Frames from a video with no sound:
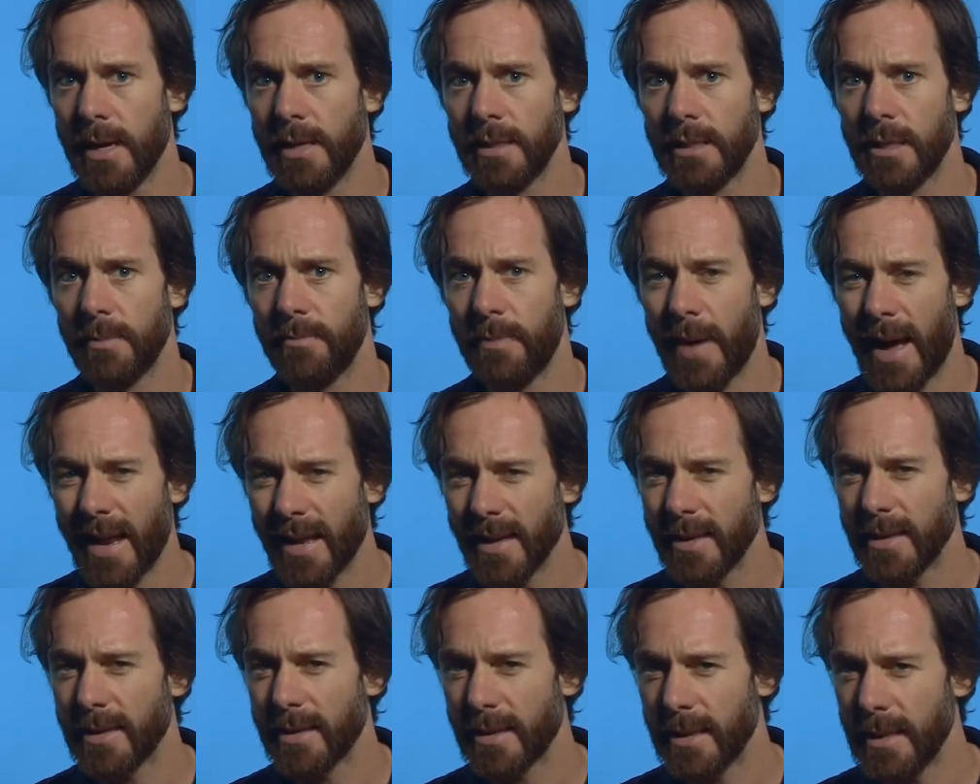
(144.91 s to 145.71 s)
to
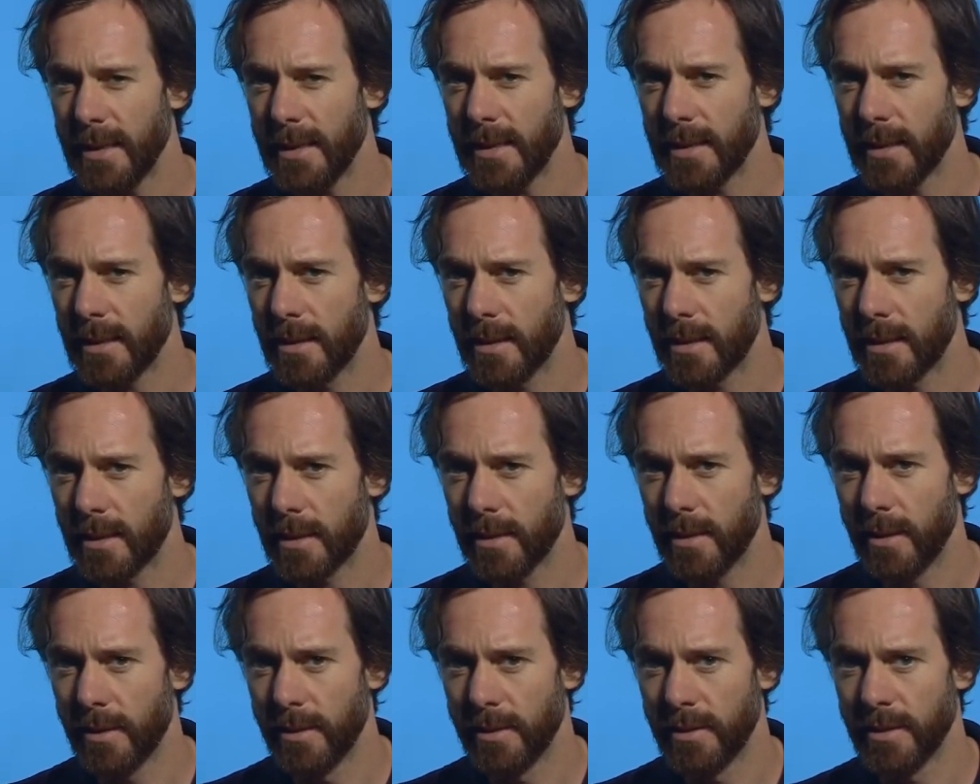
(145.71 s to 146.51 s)
balance these
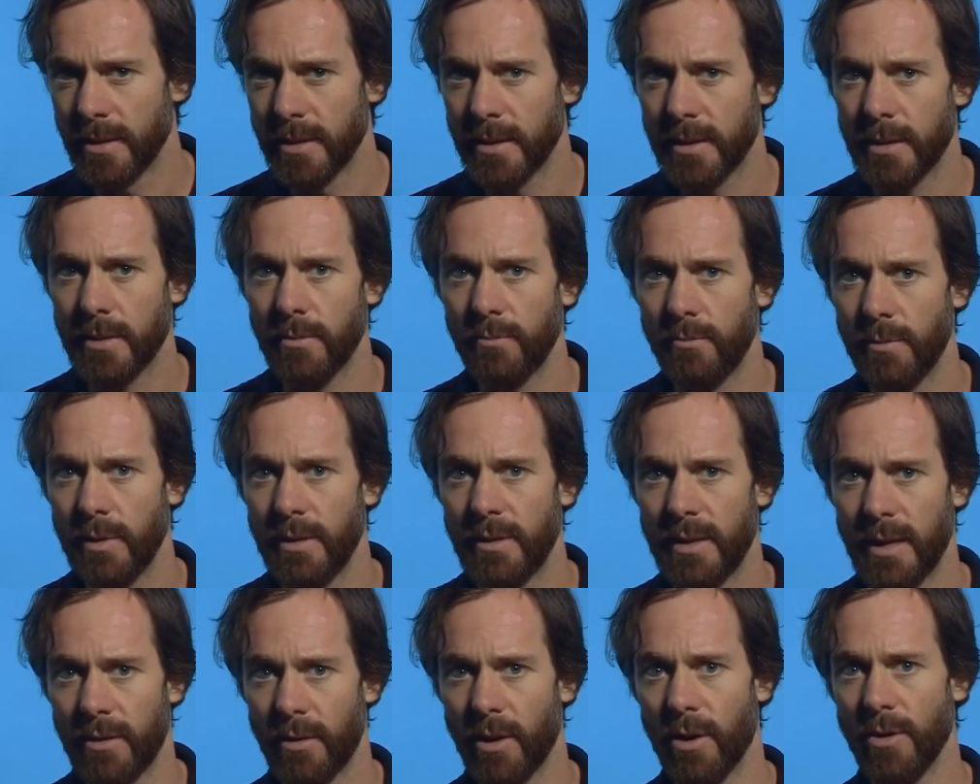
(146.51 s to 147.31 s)
concerns
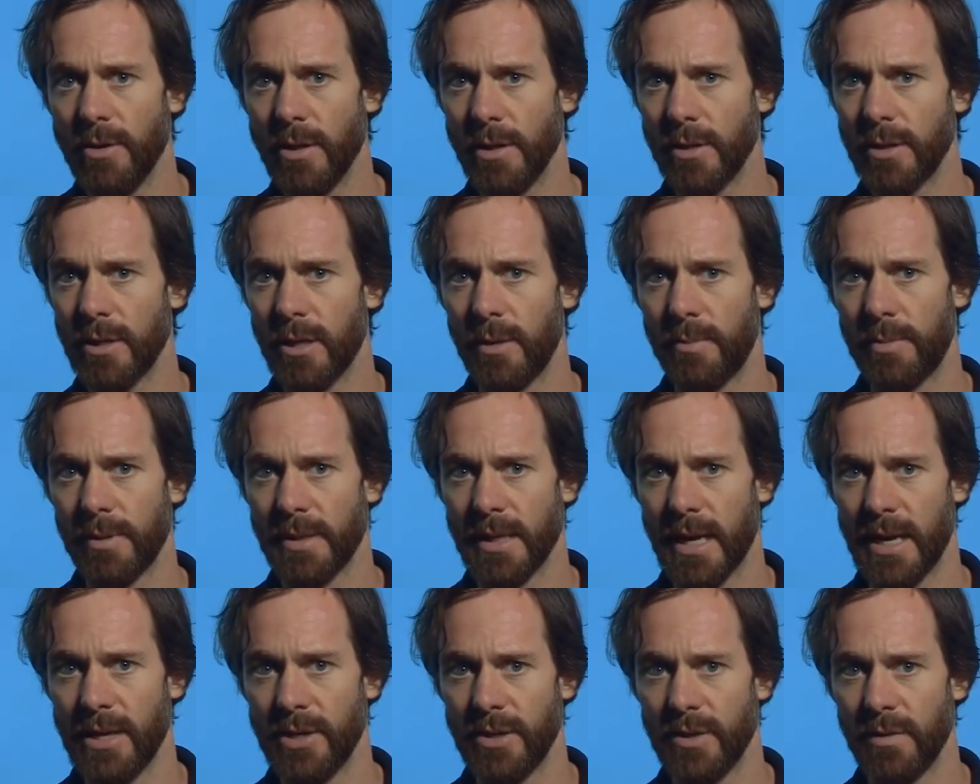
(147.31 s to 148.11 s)
with their own
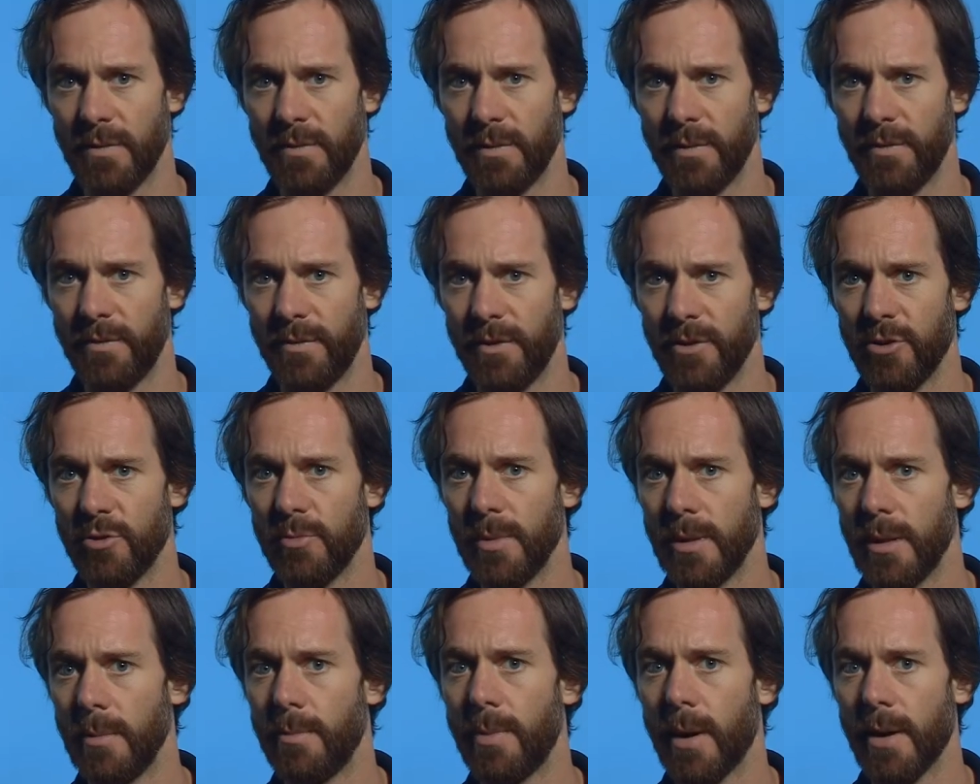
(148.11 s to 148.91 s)
interpretation of the film
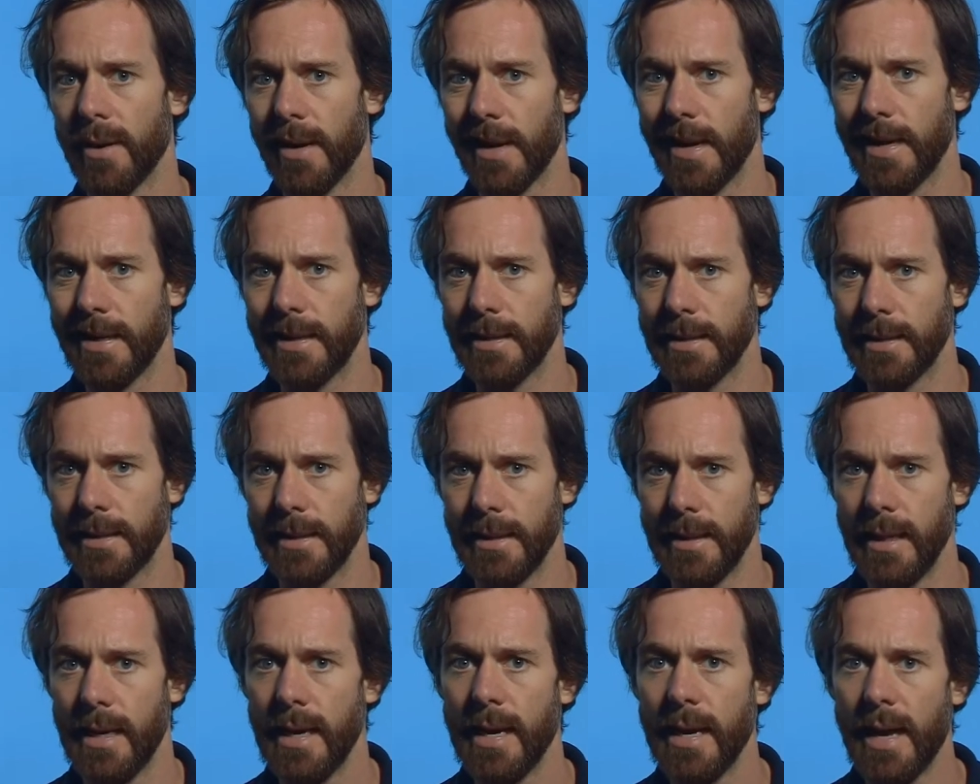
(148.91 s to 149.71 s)
and the Bond
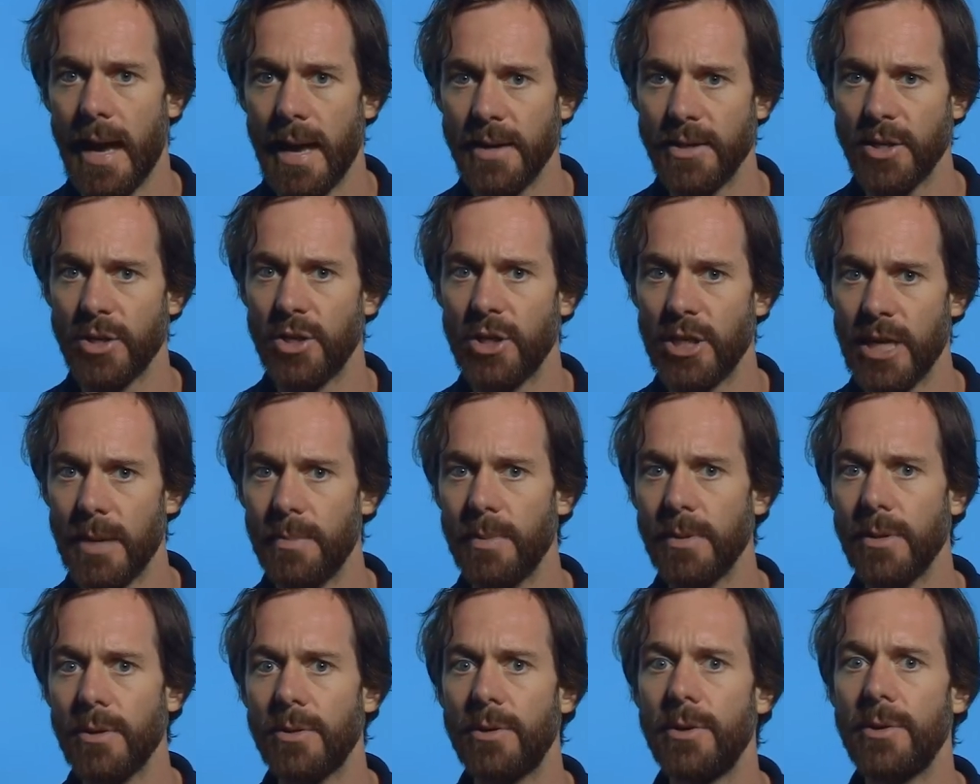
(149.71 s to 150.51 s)
legacy, and to
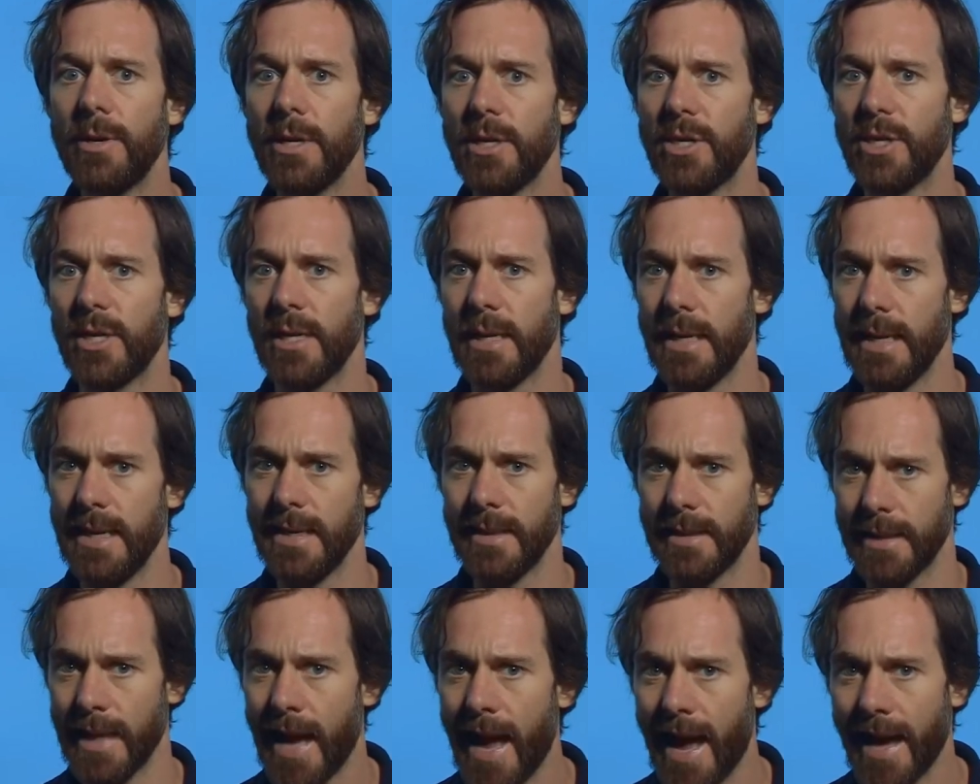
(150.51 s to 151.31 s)
shepherd the tradition
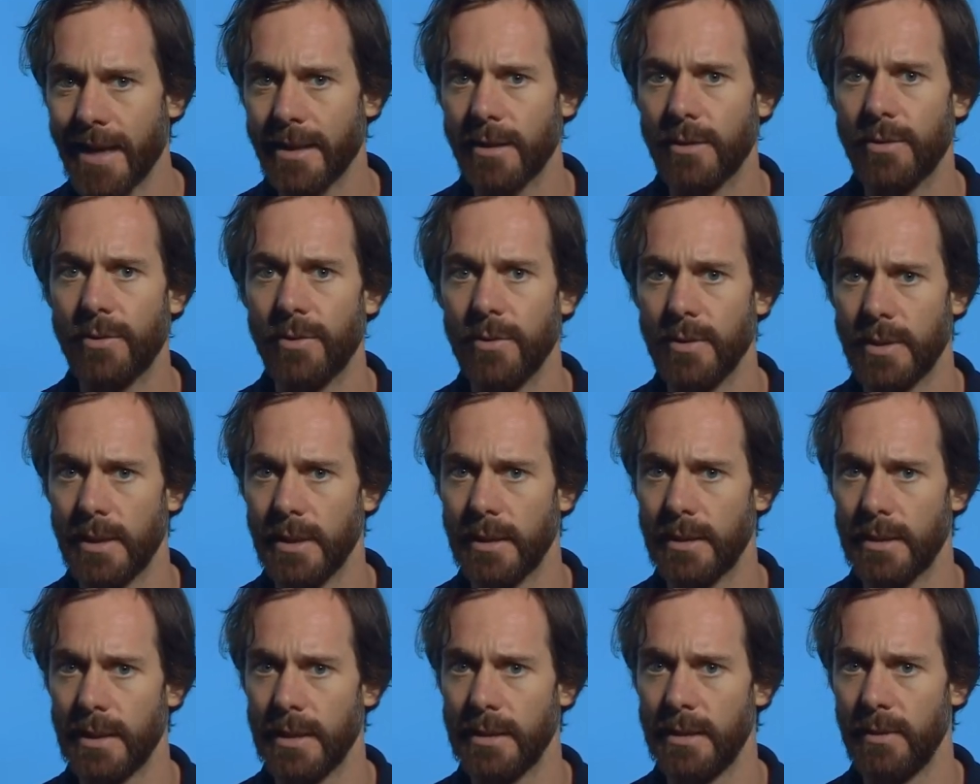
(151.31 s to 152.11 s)
intact through
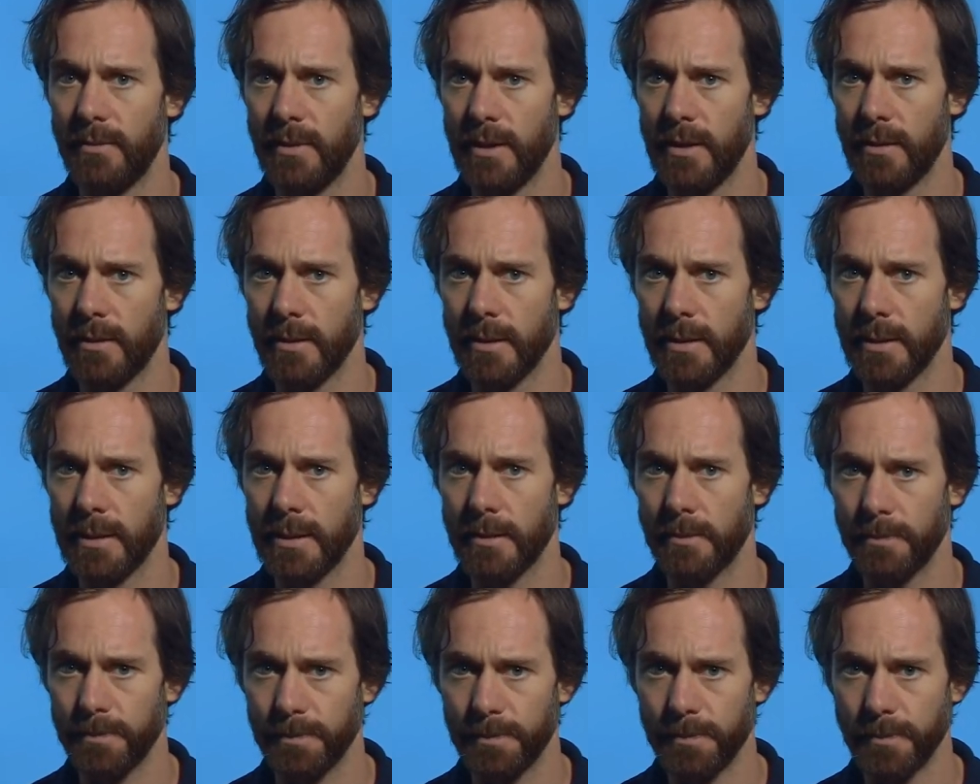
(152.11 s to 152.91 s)
successive eras.